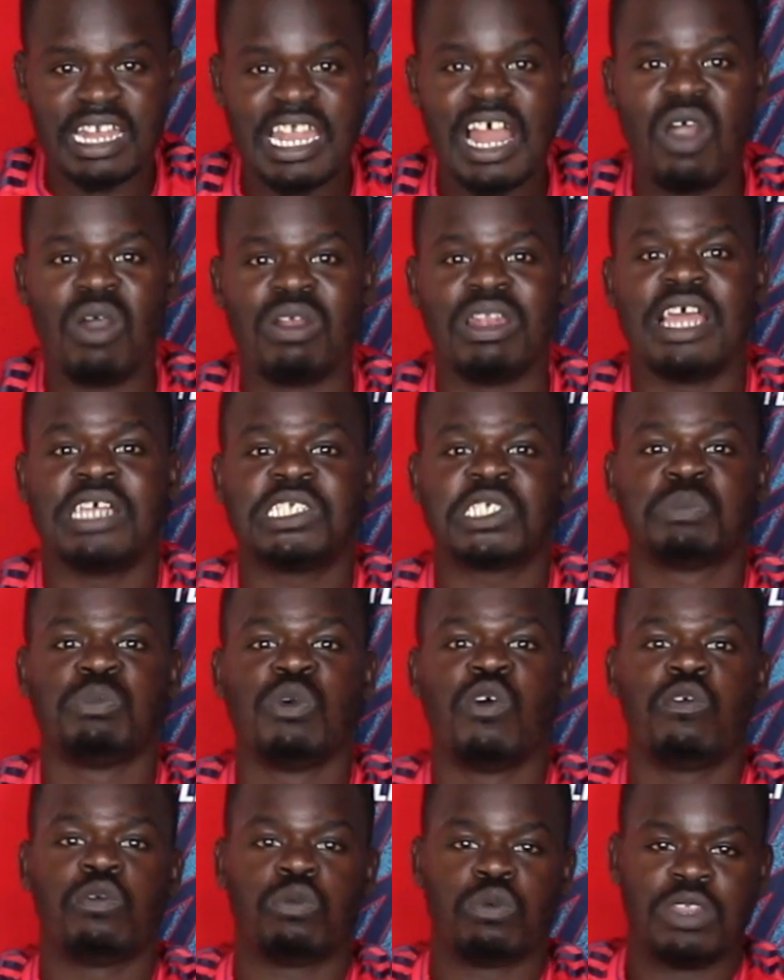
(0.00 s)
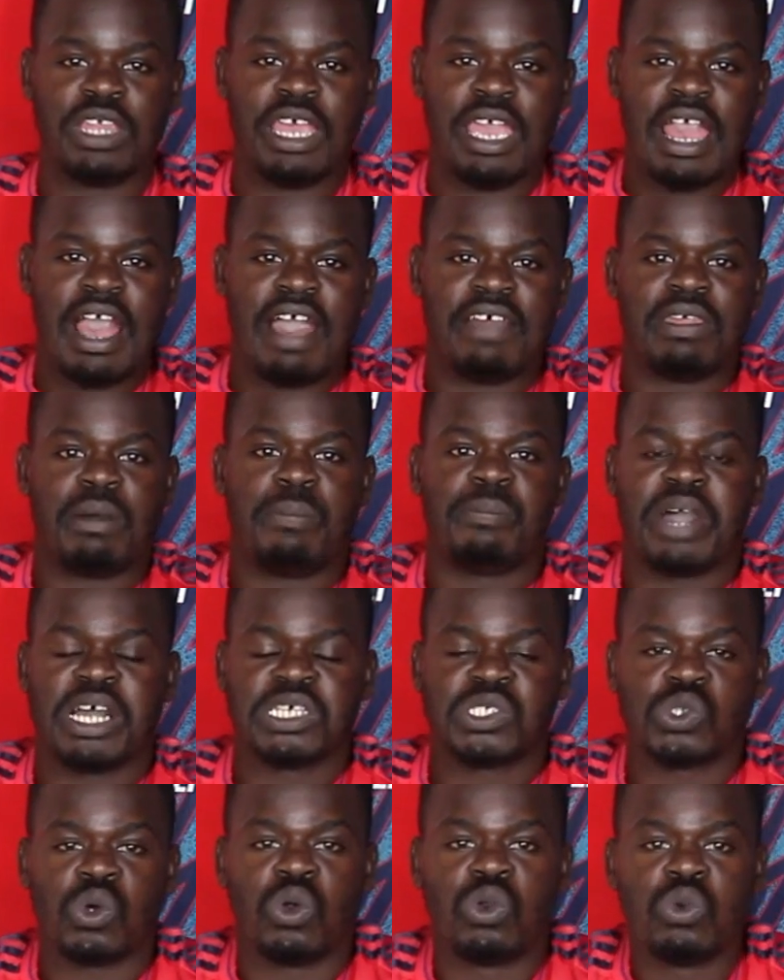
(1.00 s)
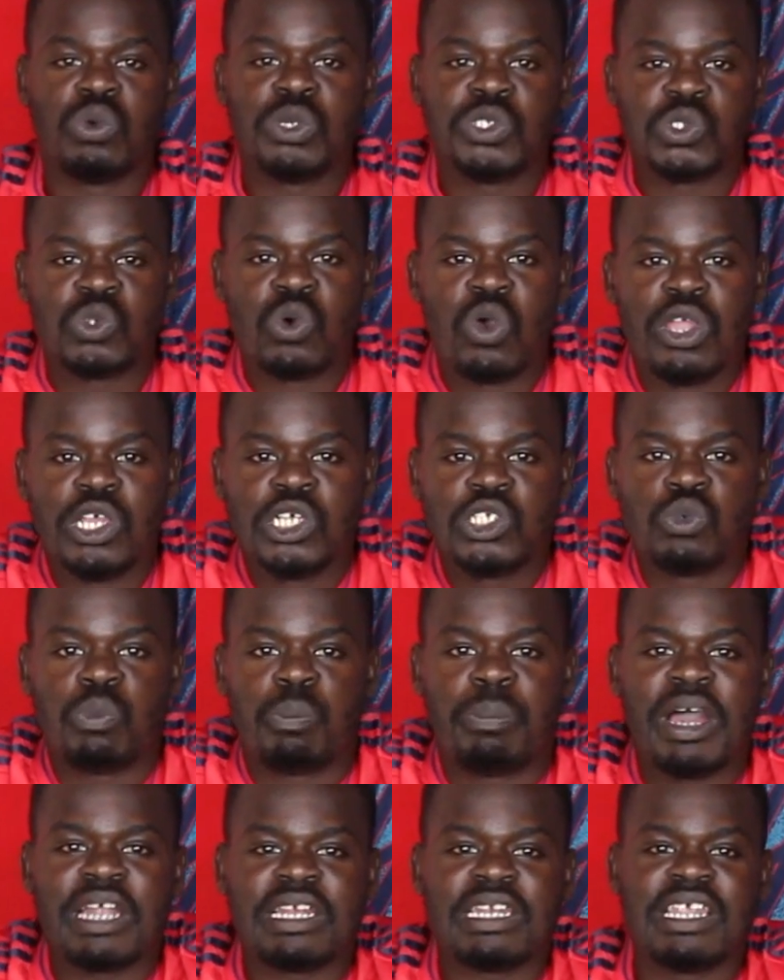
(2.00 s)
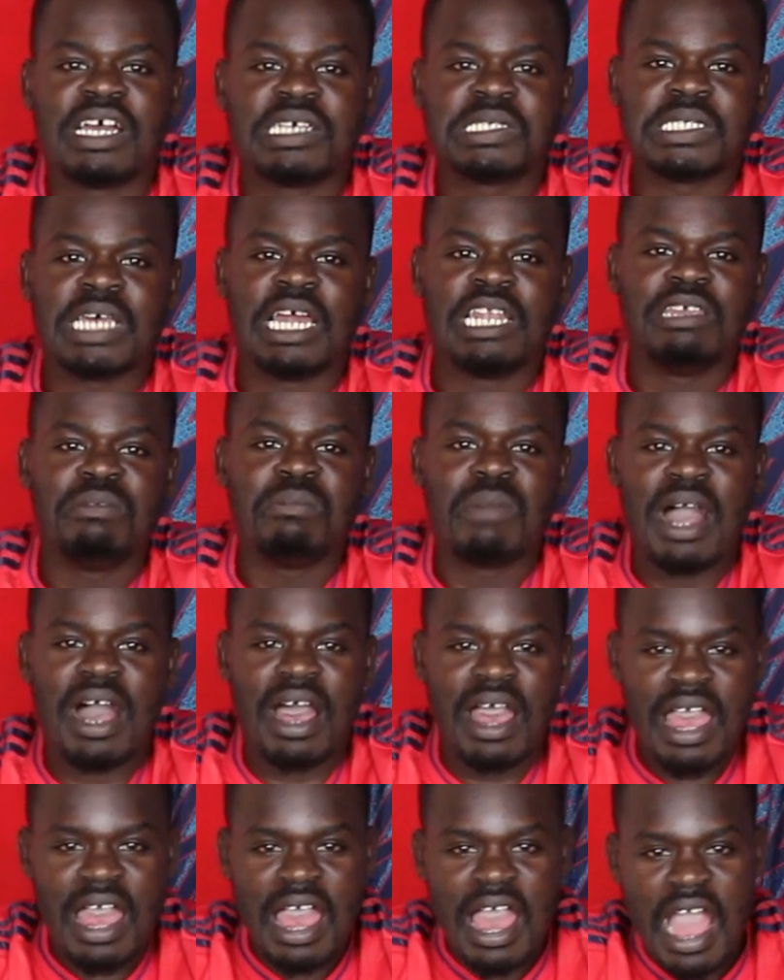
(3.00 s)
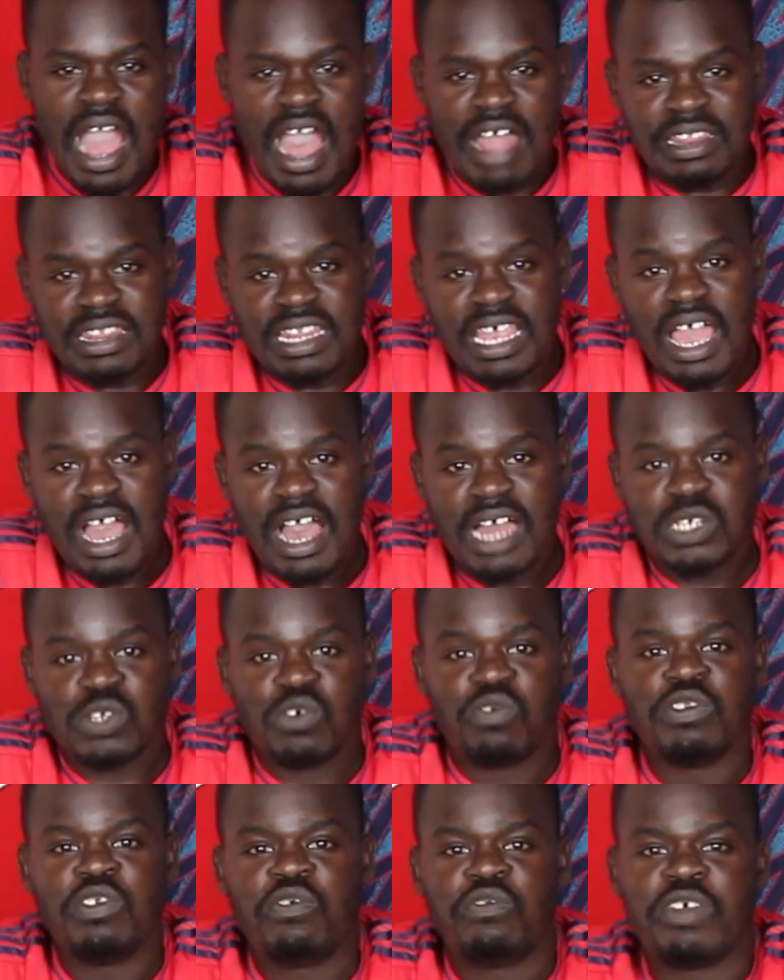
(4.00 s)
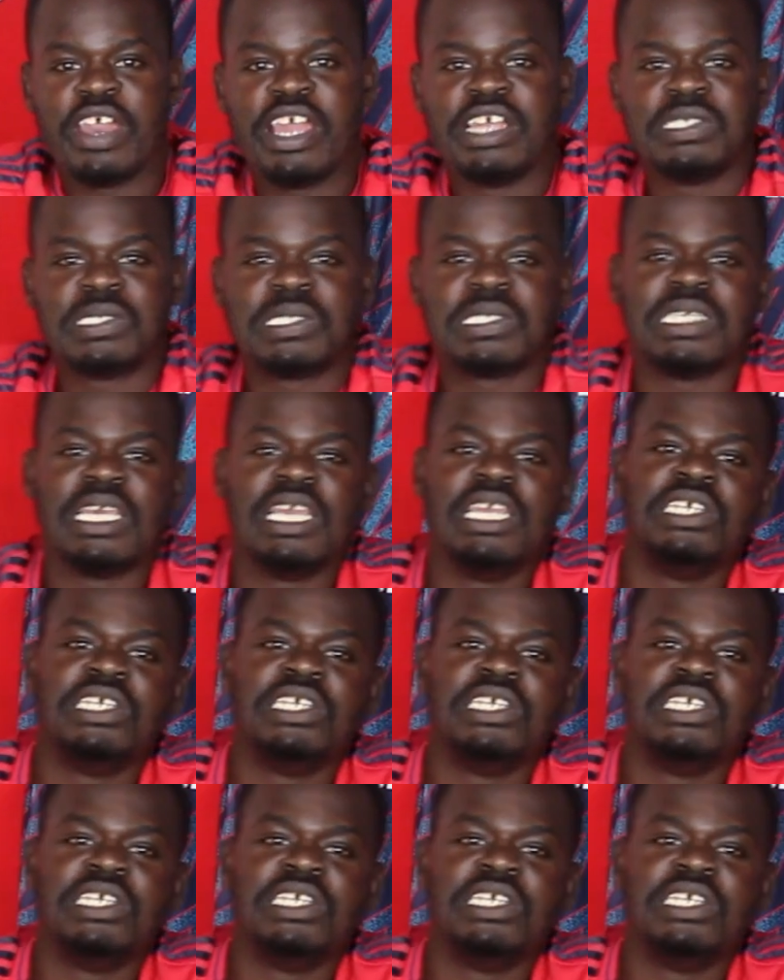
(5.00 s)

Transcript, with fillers: Now let's move to the other person who is going to partner Saliba at the heart of defense.